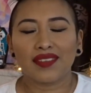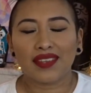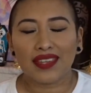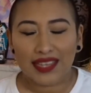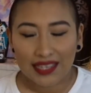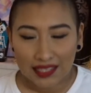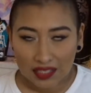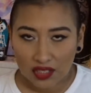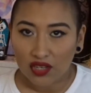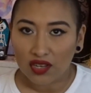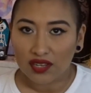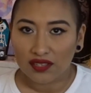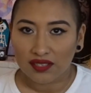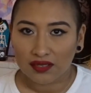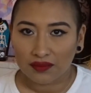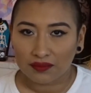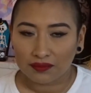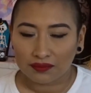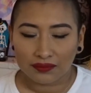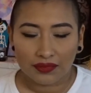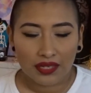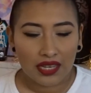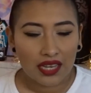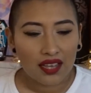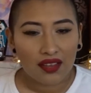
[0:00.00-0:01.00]
It's awesome.
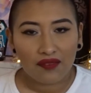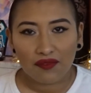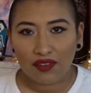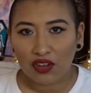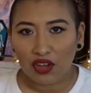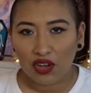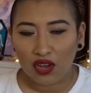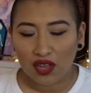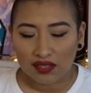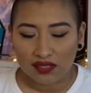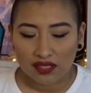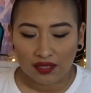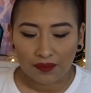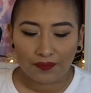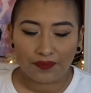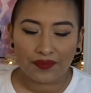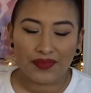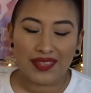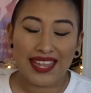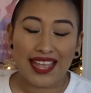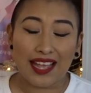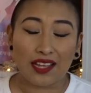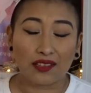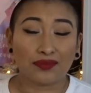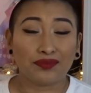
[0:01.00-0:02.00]
Very awesome.
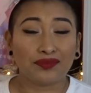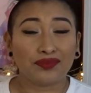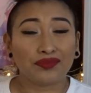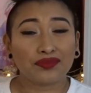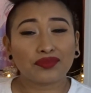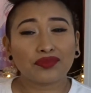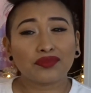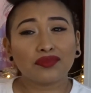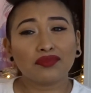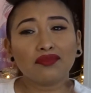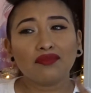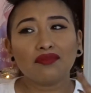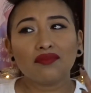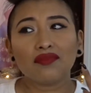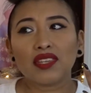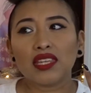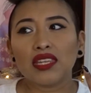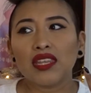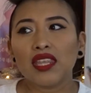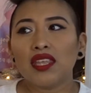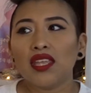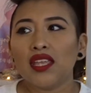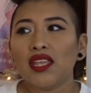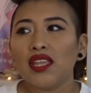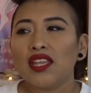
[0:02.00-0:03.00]
Now,
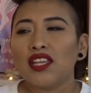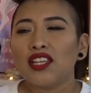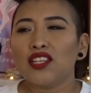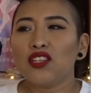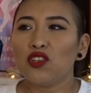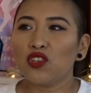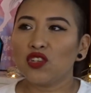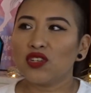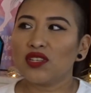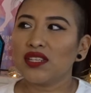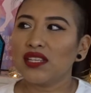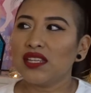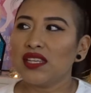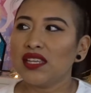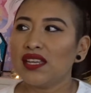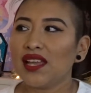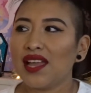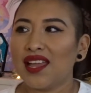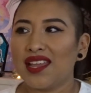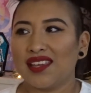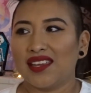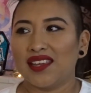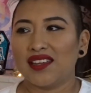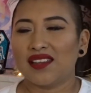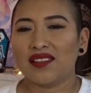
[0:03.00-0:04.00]
usually
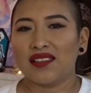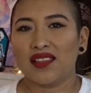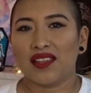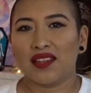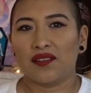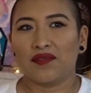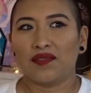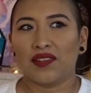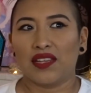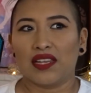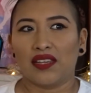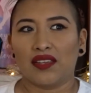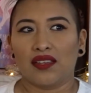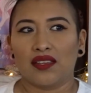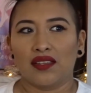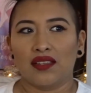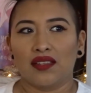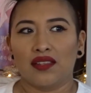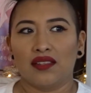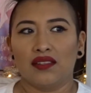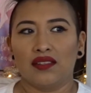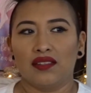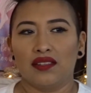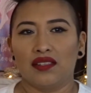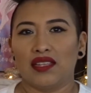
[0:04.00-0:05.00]
I get a lot of like
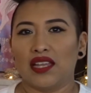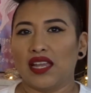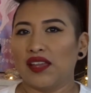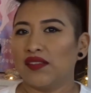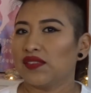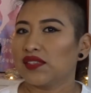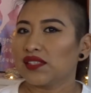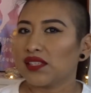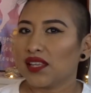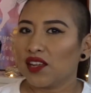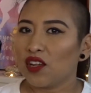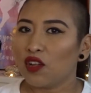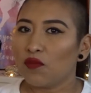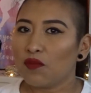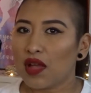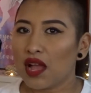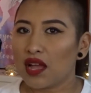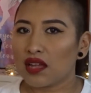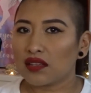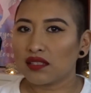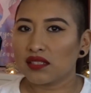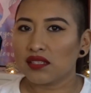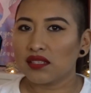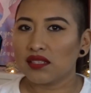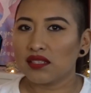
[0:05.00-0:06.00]
lifestyle
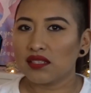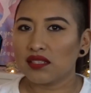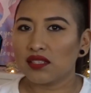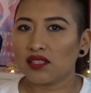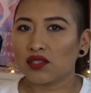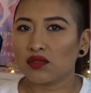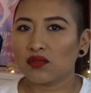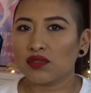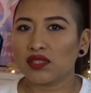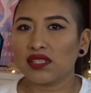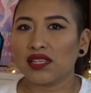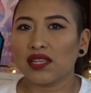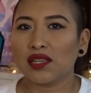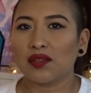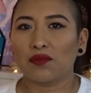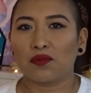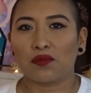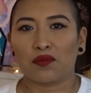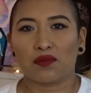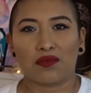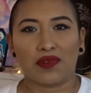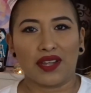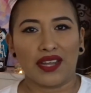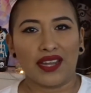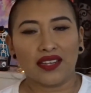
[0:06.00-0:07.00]
boxes, so it's like
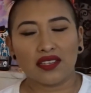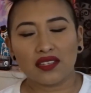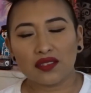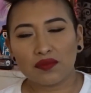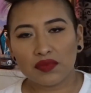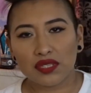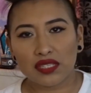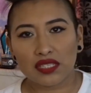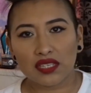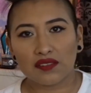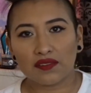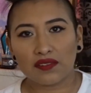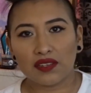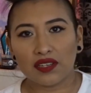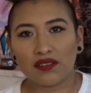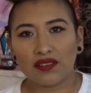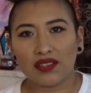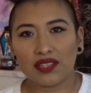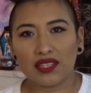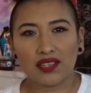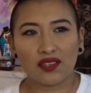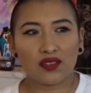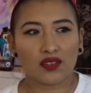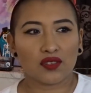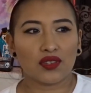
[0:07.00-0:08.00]
random stuff here
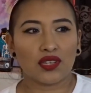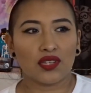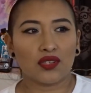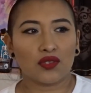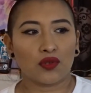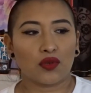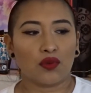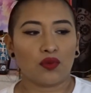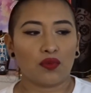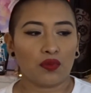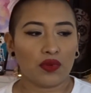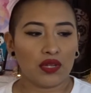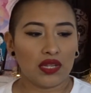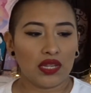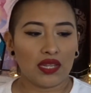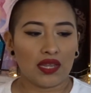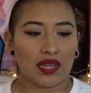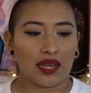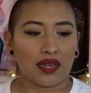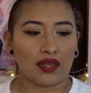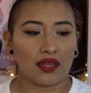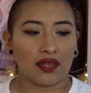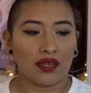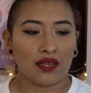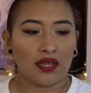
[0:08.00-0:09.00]
and there, so I don't really
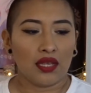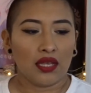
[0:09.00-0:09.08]
like